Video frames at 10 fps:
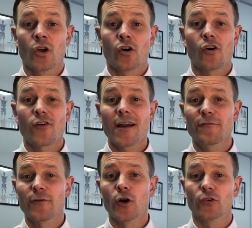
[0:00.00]
All right,
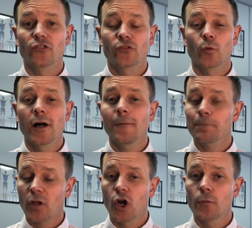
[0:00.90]
folks. Well,
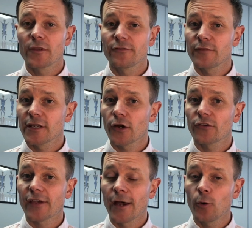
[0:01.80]
I hope this video
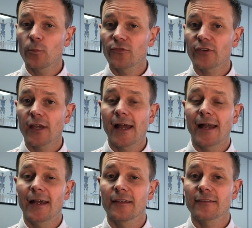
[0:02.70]
has helped.
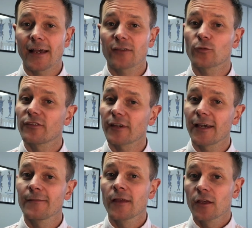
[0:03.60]
And as we
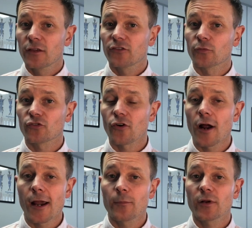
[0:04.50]
say,
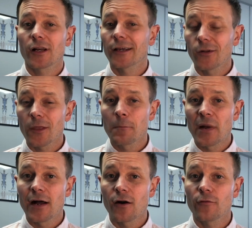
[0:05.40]
subscribe, click on the
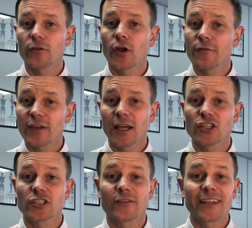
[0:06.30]
bell for
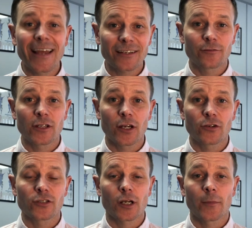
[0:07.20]
notifications of the next
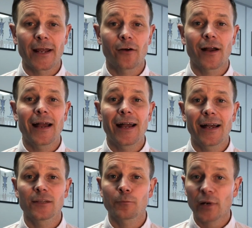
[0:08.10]
videos are coming out.
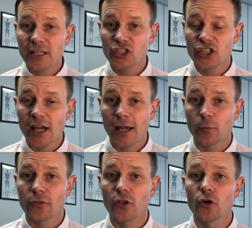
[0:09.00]
And please share
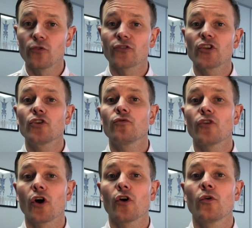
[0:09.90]
with those that you
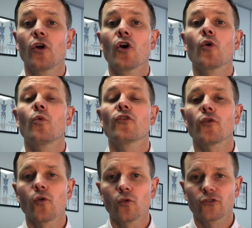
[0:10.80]
know would
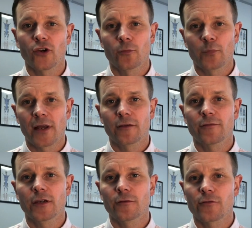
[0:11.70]
also
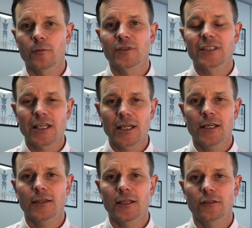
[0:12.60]
benefit from
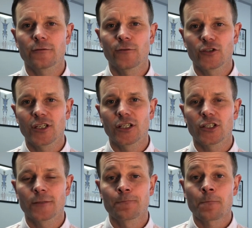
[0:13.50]
seeing this footage.